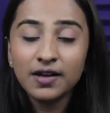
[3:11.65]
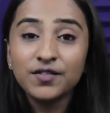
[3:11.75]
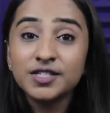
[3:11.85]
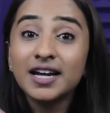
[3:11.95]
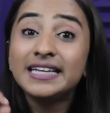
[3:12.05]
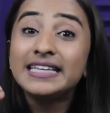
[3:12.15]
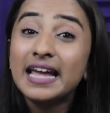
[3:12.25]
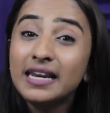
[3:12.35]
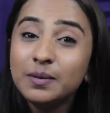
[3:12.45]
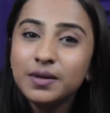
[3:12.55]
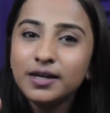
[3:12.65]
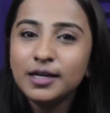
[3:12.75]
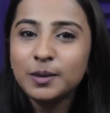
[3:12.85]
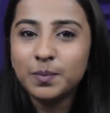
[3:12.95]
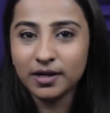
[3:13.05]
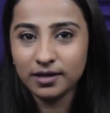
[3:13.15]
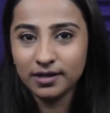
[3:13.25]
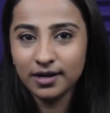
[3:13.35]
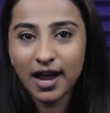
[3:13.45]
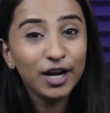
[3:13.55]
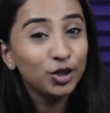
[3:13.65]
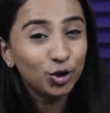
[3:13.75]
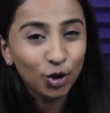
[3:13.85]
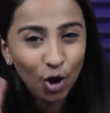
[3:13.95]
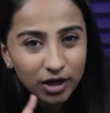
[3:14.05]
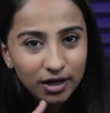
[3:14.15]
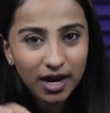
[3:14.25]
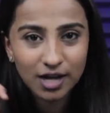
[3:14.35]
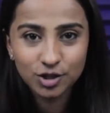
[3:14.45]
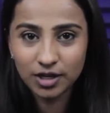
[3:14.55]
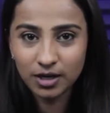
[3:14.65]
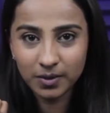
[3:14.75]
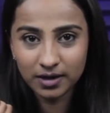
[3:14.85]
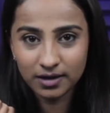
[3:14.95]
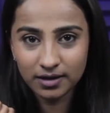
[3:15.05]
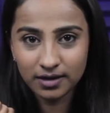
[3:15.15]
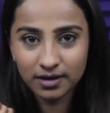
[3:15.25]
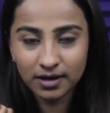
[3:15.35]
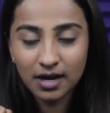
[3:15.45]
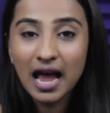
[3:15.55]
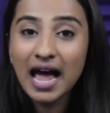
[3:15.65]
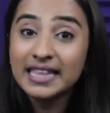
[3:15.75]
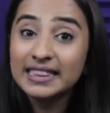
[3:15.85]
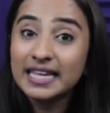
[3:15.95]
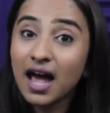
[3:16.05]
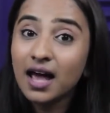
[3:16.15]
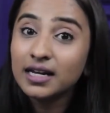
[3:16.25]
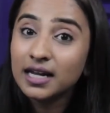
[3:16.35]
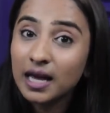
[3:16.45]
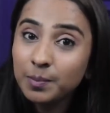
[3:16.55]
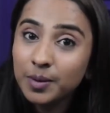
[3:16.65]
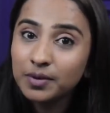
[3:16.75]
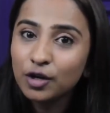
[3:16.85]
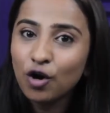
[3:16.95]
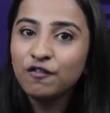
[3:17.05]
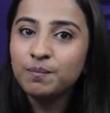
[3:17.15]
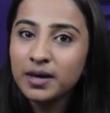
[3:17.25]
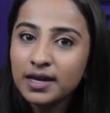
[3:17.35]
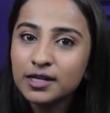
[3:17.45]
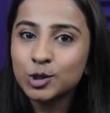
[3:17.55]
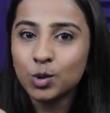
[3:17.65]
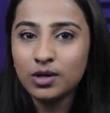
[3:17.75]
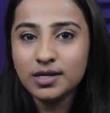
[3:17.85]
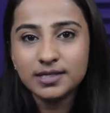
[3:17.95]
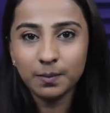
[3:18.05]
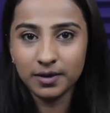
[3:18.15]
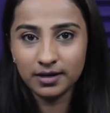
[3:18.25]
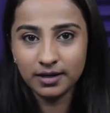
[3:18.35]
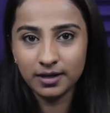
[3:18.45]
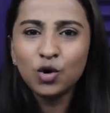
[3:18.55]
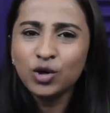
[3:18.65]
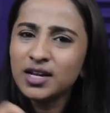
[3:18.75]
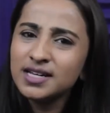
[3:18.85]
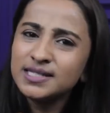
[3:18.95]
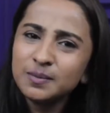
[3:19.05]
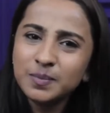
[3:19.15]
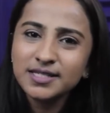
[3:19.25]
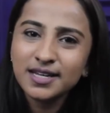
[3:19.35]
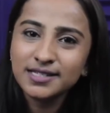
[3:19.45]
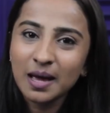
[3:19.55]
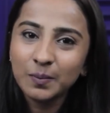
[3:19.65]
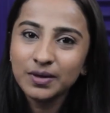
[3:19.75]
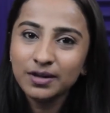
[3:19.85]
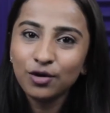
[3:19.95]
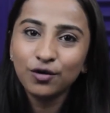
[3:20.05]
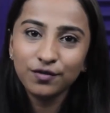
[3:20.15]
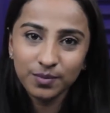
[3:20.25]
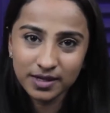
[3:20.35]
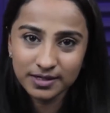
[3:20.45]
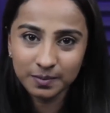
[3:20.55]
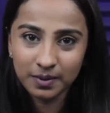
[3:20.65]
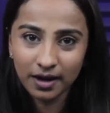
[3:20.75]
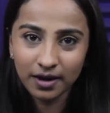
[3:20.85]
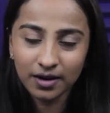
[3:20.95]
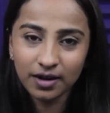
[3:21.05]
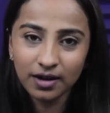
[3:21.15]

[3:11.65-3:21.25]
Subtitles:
which are deliberately bundled and not naturally bundled, and they are capable of being sold separately. Quoting a simplest example of mixed supply,